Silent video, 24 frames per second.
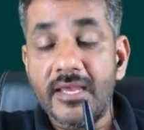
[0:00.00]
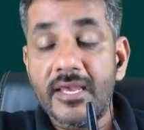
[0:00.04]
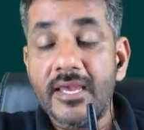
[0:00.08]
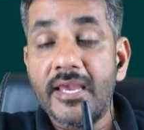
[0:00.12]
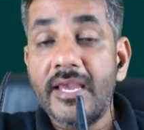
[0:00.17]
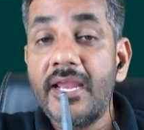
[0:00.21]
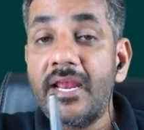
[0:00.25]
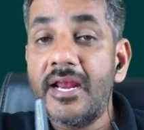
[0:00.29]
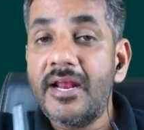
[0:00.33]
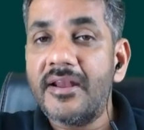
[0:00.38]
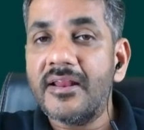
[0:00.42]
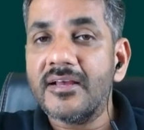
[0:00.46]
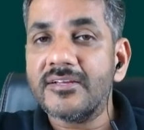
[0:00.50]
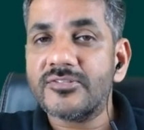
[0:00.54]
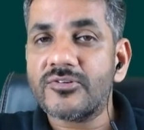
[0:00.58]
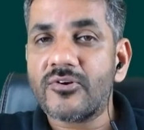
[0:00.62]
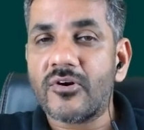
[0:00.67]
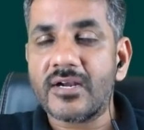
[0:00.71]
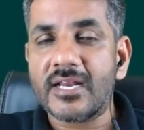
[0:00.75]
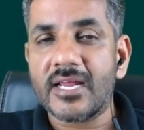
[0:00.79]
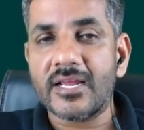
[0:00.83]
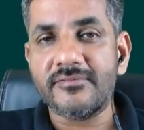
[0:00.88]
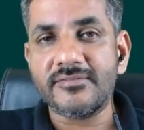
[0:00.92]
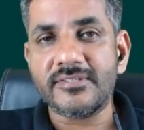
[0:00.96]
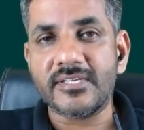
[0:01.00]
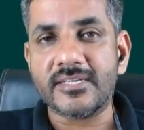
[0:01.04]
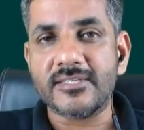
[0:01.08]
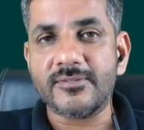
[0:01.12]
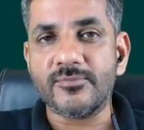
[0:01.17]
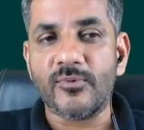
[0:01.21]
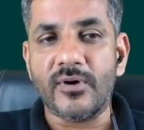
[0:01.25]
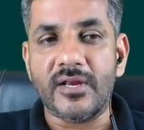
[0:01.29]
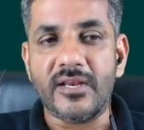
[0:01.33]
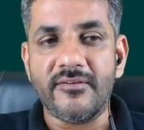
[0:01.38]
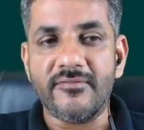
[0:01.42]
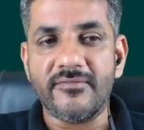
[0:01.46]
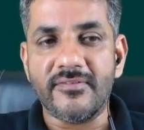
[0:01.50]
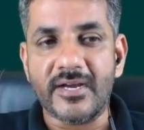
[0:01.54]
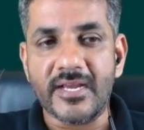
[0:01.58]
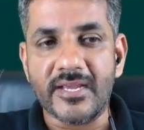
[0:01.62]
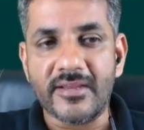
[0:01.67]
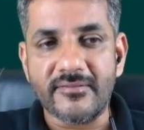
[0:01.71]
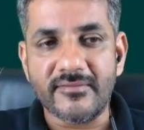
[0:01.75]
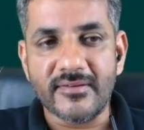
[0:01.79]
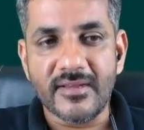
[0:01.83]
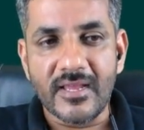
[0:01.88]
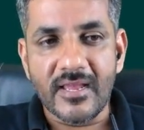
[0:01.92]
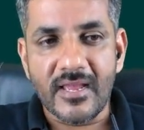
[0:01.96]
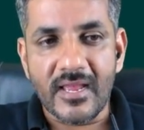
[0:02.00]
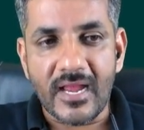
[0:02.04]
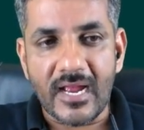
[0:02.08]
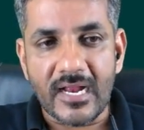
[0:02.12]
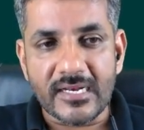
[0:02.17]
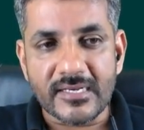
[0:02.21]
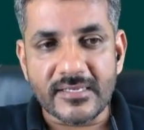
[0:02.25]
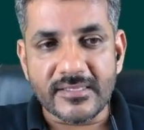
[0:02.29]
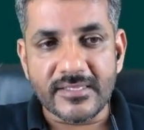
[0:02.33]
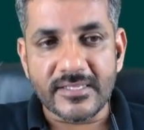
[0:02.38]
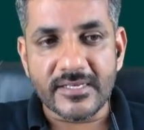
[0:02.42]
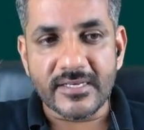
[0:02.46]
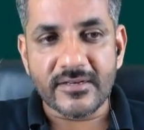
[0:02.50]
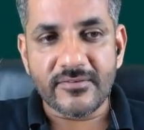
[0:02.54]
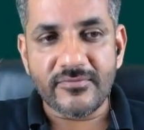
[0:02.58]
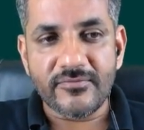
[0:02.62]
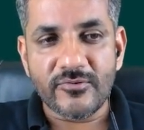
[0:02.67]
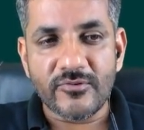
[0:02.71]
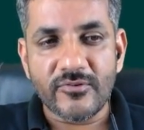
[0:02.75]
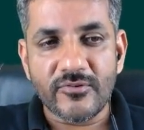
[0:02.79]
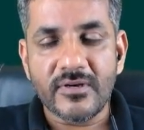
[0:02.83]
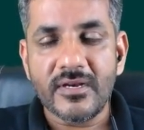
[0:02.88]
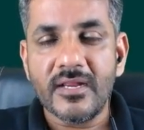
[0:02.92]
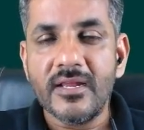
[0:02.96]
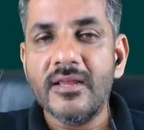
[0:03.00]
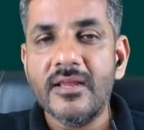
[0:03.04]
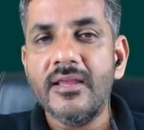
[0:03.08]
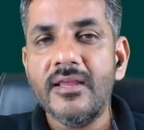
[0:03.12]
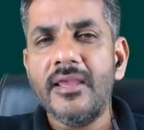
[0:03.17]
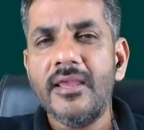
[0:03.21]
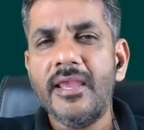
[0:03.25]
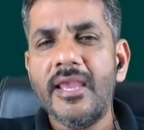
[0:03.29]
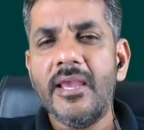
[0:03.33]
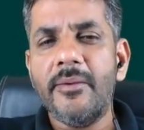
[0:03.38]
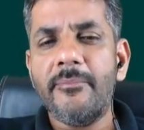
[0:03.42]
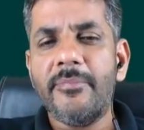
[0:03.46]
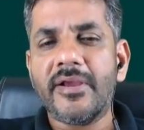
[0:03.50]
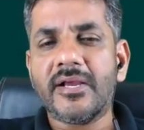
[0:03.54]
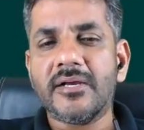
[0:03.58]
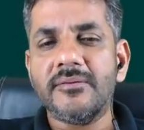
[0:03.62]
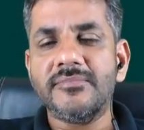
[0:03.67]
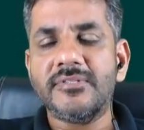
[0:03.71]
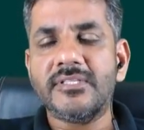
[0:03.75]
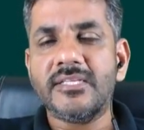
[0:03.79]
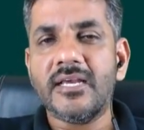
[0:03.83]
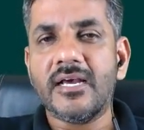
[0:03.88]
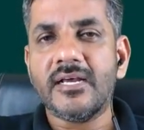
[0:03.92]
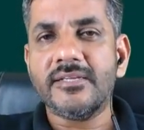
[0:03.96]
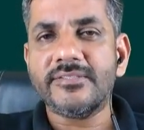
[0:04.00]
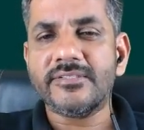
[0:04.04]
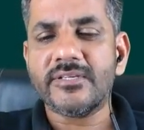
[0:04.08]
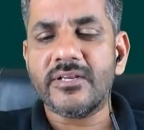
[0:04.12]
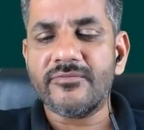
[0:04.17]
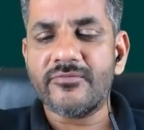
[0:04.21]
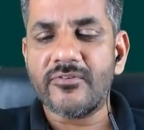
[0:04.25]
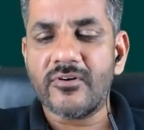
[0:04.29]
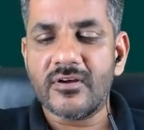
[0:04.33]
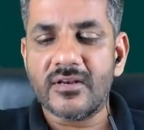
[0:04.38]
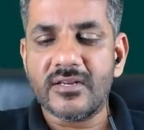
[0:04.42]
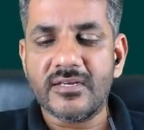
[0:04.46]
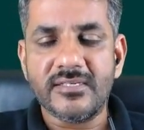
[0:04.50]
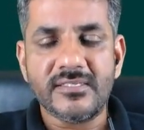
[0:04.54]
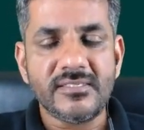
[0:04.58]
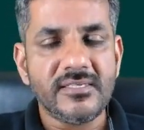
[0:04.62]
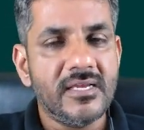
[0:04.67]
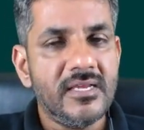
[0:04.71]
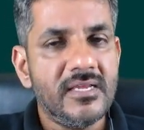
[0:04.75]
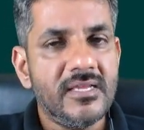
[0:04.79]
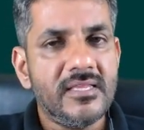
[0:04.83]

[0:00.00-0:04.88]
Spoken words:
A does not have 6.5 and therefore A becomes the answer for us.